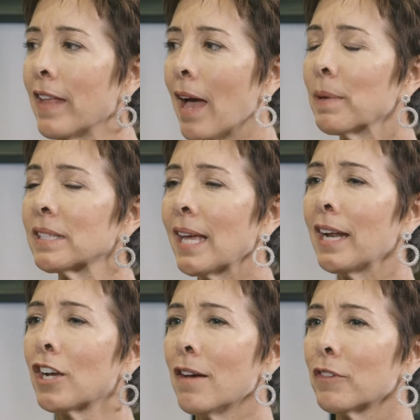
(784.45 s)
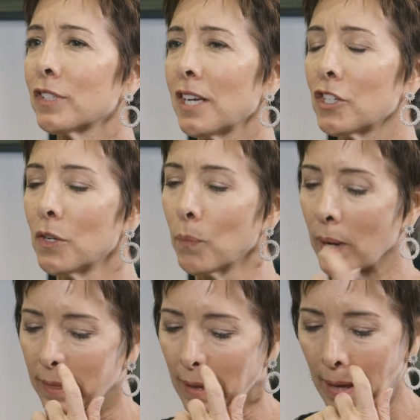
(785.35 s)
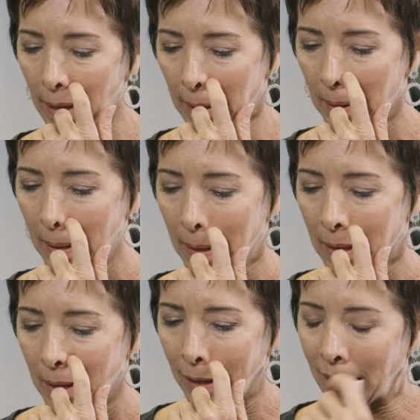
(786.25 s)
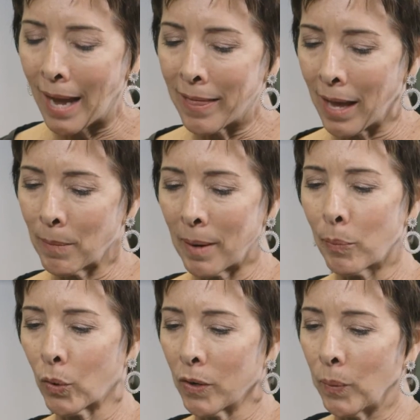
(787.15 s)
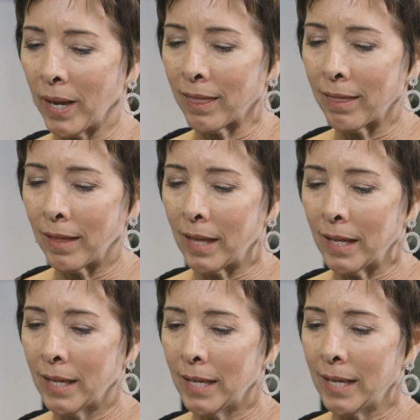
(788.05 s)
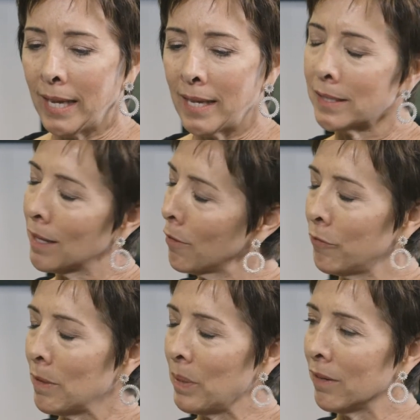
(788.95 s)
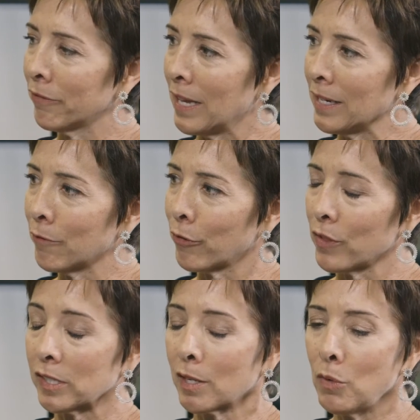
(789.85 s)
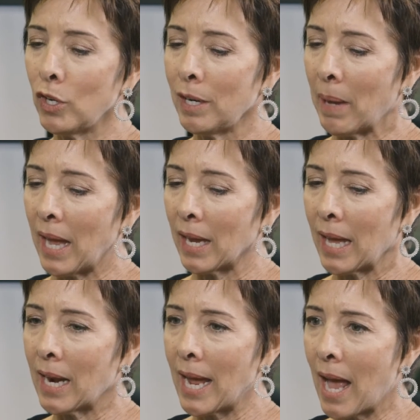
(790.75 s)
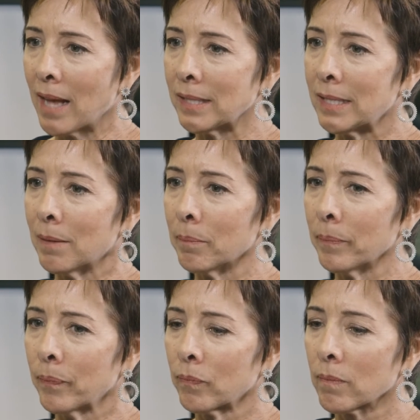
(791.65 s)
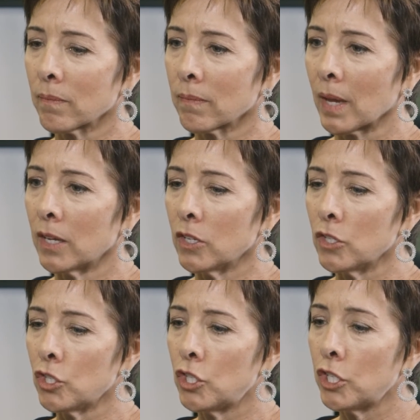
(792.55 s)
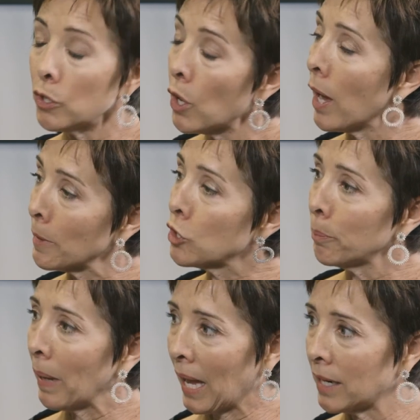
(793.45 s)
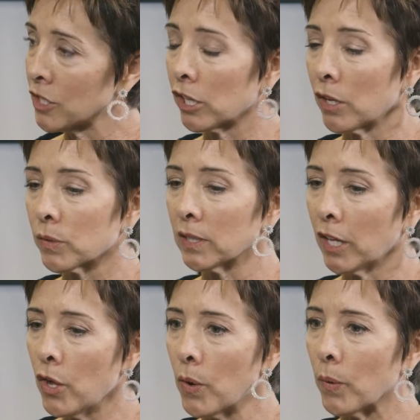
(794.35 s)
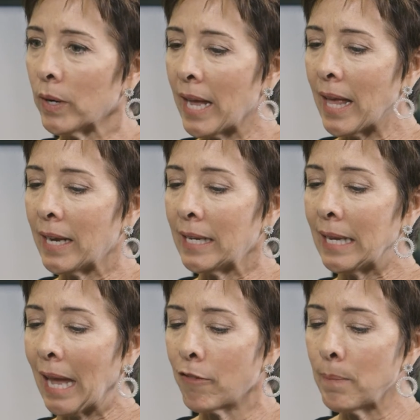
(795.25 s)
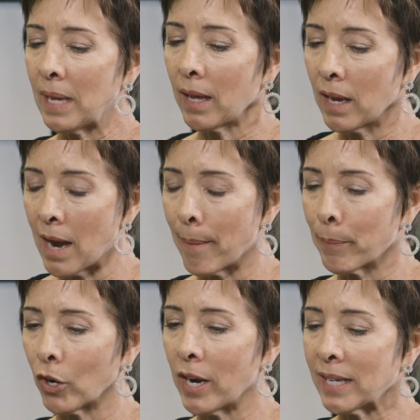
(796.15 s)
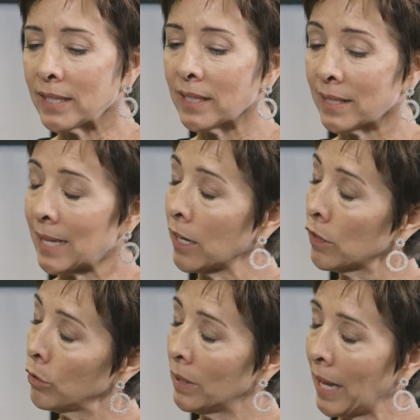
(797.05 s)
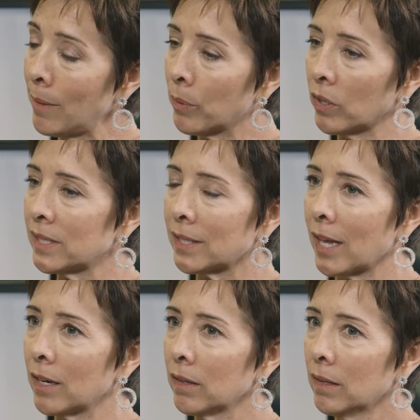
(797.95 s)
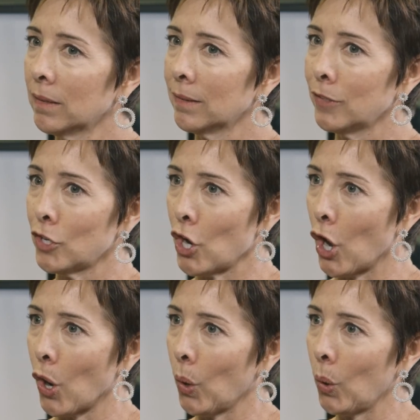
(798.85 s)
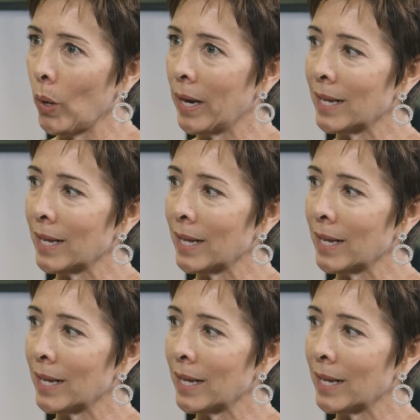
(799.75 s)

that because I had a conversation with the guy that I'm on board with. Mm-hmm. He's the VP of lending for this community bank, and I asked him, do you know how much you pay to close a loan? And he gave me a number, and I said, does that include labor? And he said, no. And